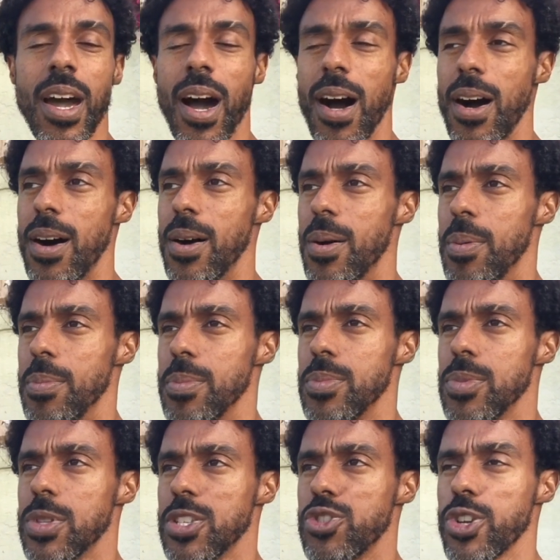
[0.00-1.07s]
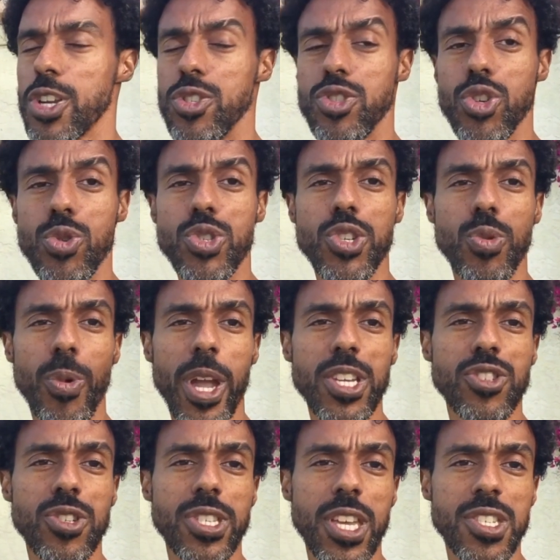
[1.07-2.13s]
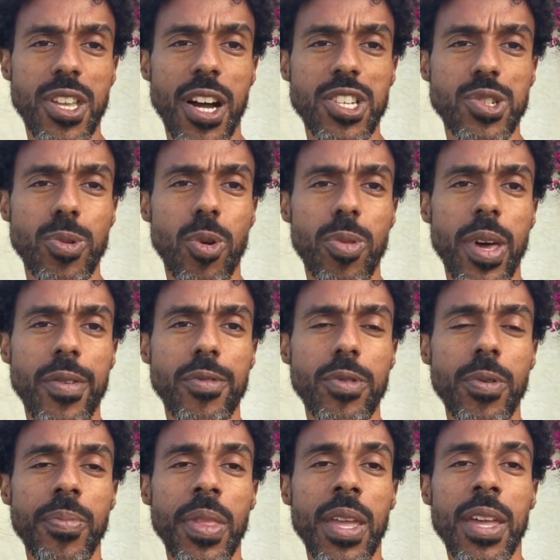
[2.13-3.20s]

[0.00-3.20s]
um, that you can do to raise your testosterone level.